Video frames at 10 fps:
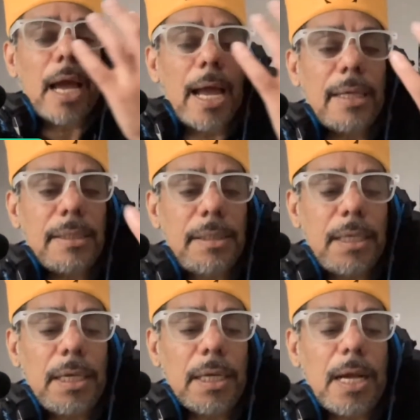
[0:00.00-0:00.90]

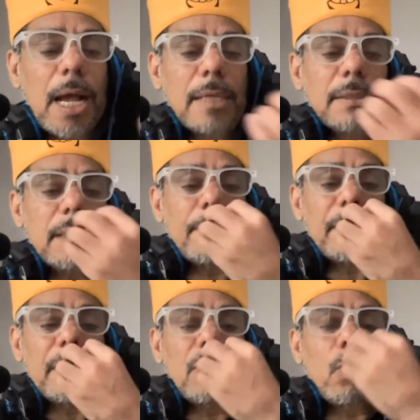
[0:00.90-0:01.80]
idea and concept,
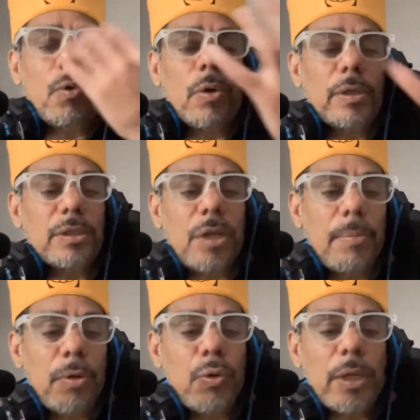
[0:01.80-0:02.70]
and then the word is
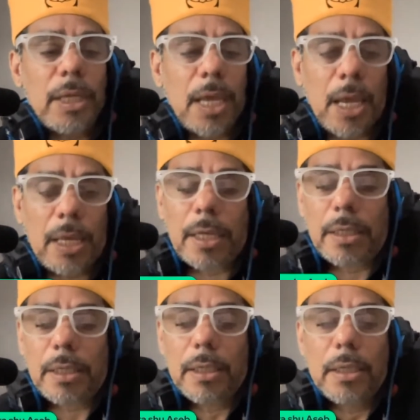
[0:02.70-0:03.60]

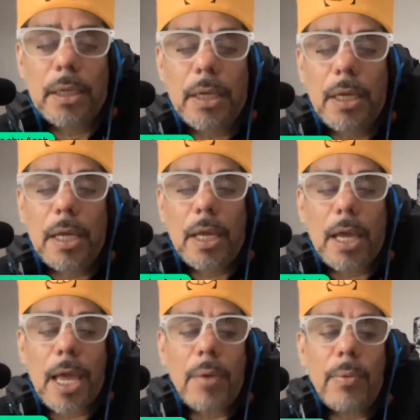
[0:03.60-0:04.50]
communicated.
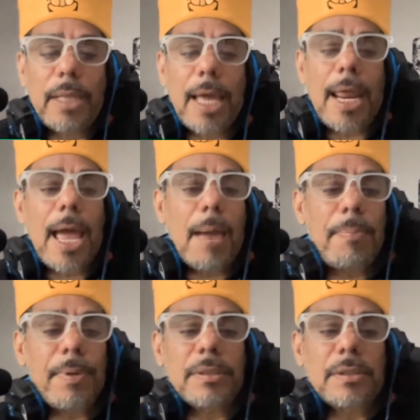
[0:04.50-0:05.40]
And when that
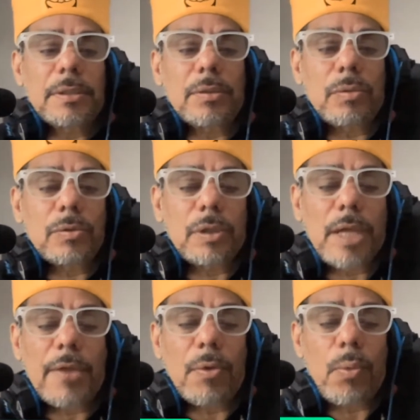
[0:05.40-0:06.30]
happens
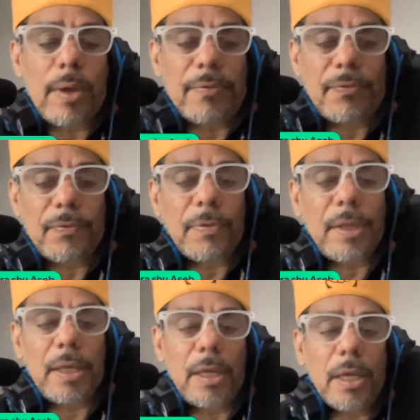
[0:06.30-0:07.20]
together with
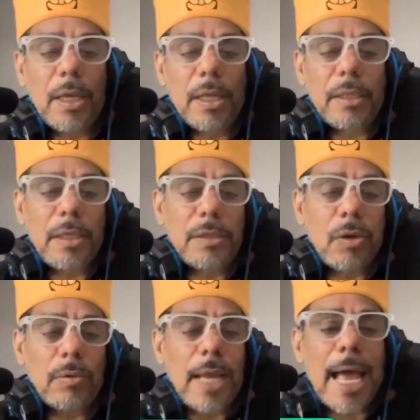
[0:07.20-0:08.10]
the
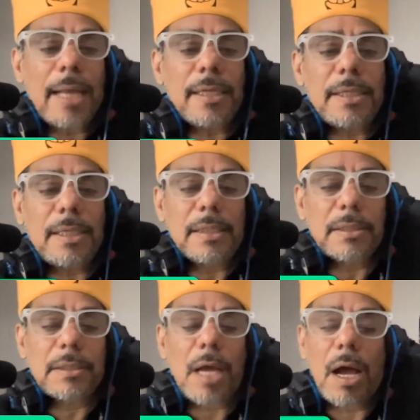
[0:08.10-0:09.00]
tonality and
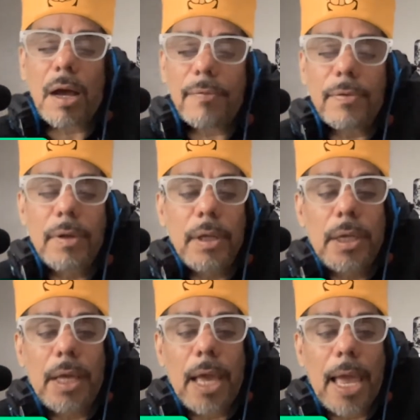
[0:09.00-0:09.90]
stuff,
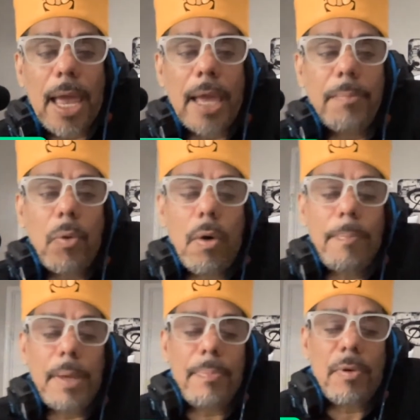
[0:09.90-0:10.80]
and more
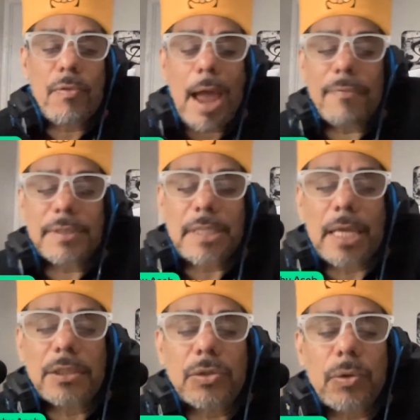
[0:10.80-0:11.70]
people
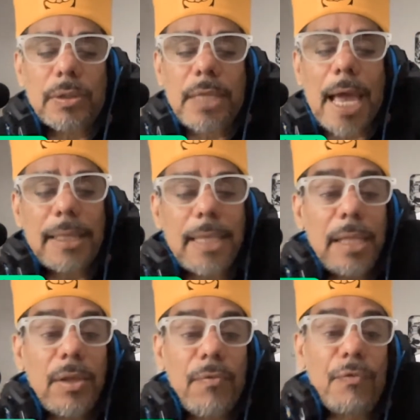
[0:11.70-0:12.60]
gravitate towards that,
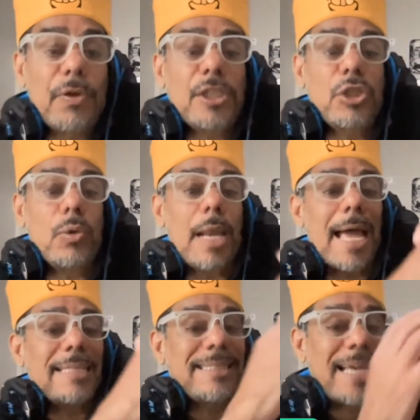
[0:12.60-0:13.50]
then the
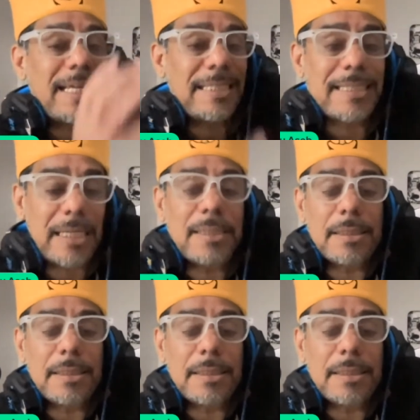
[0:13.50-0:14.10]
visualization